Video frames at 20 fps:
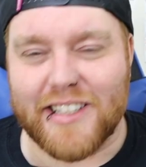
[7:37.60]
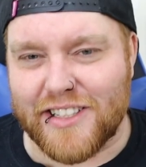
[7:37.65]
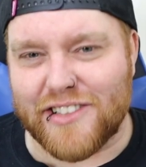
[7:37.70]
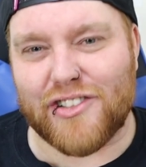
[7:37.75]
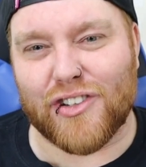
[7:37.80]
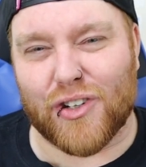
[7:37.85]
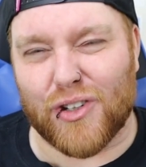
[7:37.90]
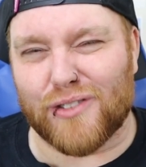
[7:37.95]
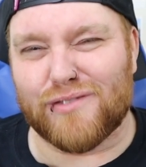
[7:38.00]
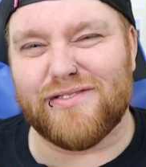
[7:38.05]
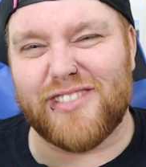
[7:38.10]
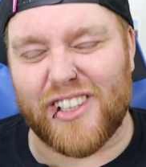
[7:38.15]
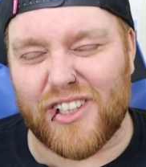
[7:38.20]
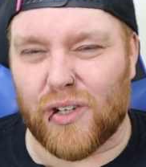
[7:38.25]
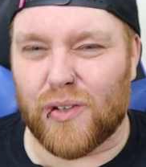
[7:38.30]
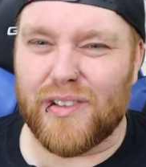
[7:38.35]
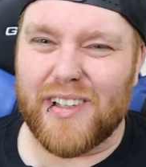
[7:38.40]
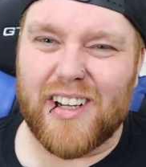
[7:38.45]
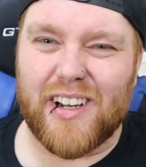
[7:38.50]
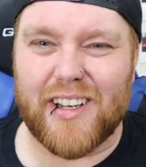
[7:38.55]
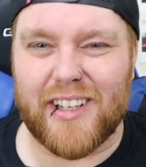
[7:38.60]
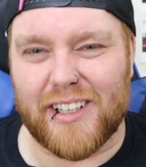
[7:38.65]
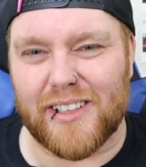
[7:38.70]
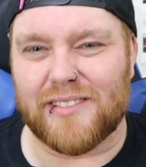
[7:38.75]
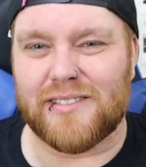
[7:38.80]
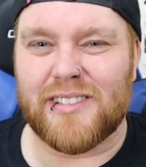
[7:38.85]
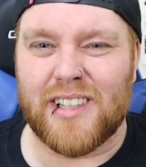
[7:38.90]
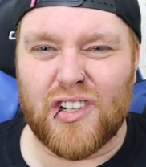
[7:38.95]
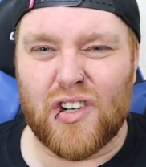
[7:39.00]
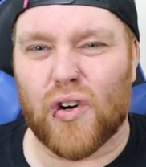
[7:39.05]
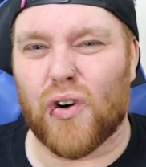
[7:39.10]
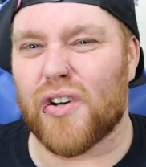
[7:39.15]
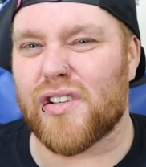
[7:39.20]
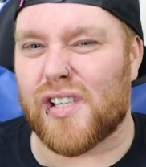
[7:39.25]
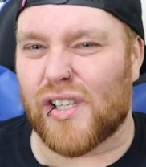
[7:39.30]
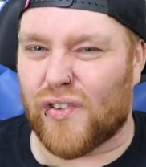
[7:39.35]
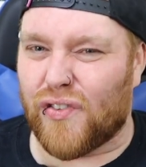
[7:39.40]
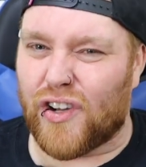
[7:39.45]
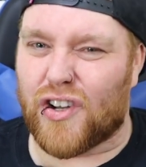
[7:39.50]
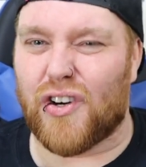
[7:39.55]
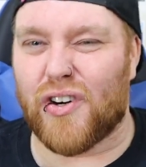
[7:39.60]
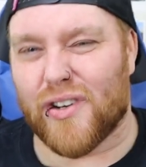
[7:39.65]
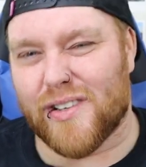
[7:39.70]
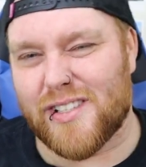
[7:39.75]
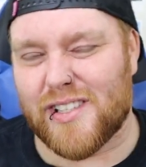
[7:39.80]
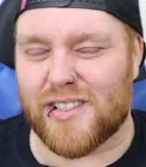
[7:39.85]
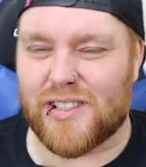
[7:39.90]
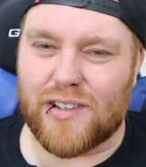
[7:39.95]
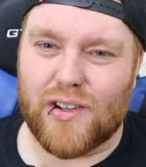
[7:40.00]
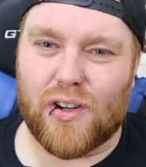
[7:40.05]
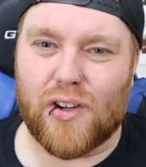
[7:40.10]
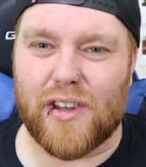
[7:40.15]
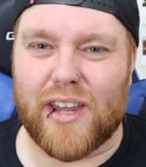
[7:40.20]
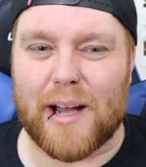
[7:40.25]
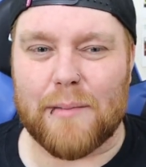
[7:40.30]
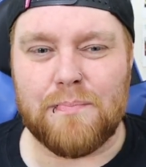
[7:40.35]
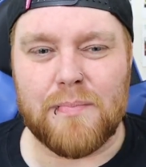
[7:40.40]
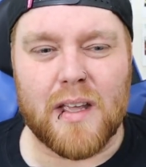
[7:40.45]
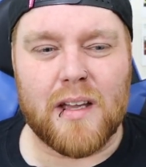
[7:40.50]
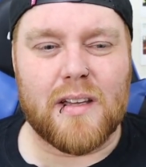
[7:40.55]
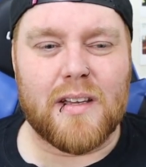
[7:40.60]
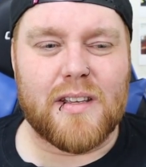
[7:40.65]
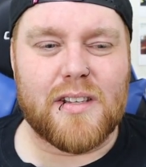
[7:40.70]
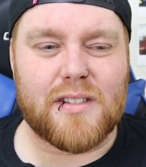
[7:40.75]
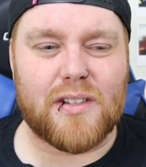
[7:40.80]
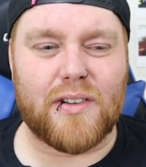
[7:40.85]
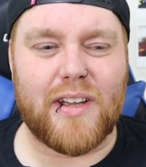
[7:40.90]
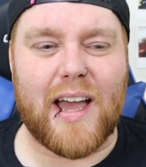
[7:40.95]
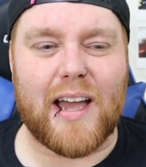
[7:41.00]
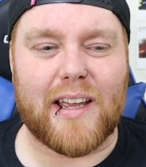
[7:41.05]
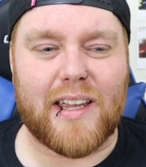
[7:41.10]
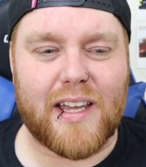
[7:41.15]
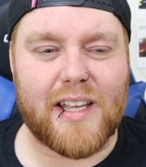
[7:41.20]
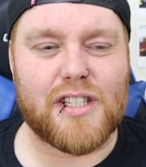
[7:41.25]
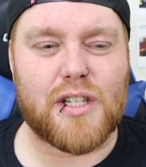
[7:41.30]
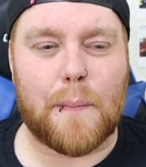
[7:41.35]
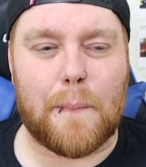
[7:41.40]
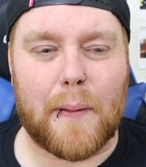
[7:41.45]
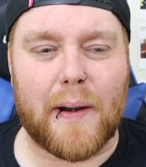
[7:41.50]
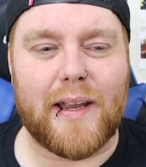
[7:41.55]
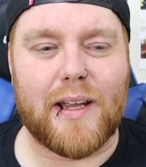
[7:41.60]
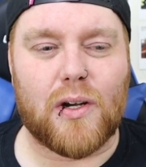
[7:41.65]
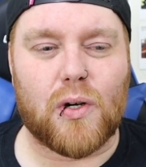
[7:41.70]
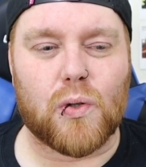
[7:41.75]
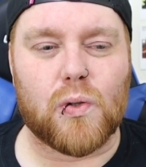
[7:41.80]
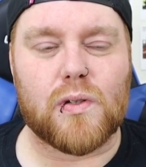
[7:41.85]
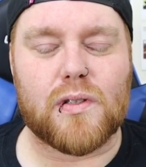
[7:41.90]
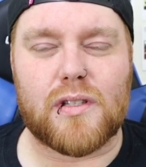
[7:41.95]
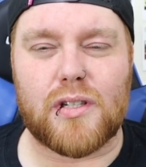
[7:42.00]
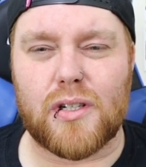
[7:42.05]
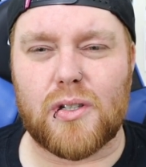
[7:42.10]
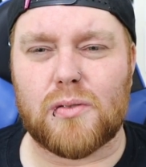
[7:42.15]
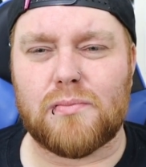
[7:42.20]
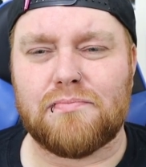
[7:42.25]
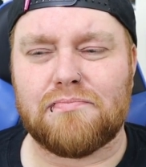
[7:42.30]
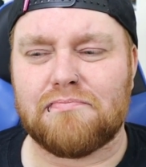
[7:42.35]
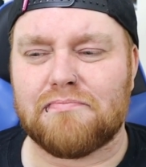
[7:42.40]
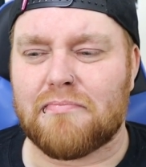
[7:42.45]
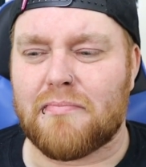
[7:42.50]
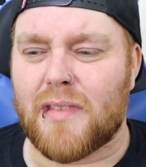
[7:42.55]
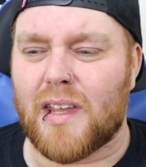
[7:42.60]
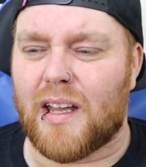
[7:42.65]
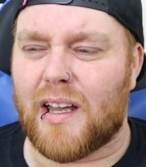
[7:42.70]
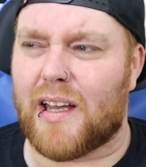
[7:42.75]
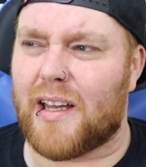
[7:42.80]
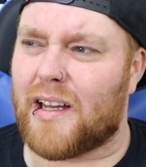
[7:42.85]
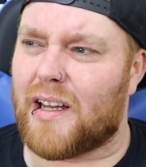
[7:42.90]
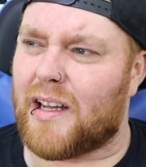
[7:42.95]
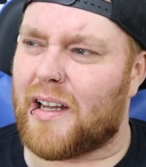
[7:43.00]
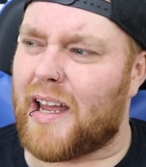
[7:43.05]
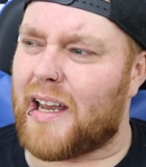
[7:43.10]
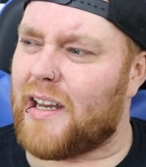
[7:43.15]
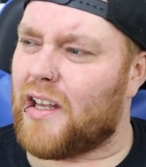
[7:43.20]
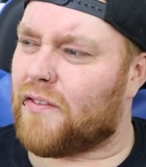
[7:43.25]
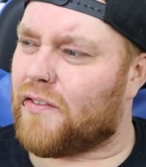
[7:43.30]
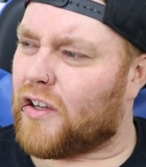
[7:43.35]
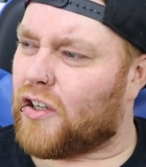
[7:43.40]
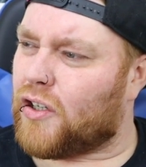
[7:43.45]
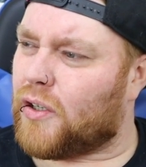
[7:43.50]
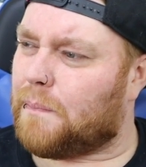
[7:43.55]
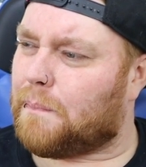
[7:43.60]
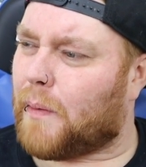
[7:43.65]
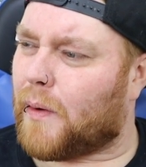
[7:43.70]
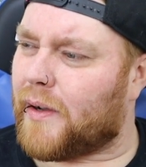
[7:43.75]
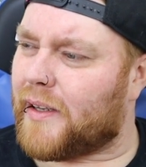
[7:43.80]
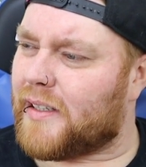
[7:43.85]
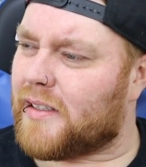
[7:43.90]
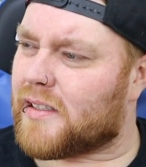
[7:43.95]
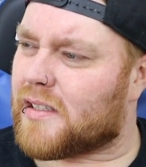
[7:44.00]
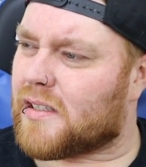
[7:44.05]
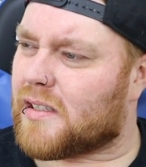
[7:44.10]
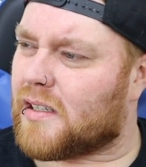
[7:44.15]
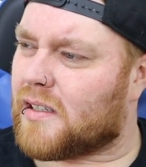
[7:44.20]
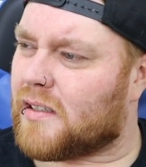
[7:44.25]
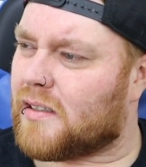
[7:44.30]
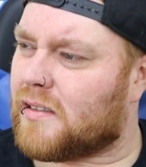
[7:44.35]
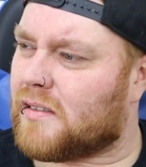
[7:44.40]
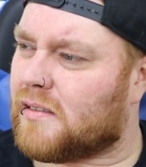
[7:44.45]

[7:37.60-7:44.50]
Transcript: So, you know, you got to horses for courses and all that. So yeah, kids are pretty cool too. Any other good points?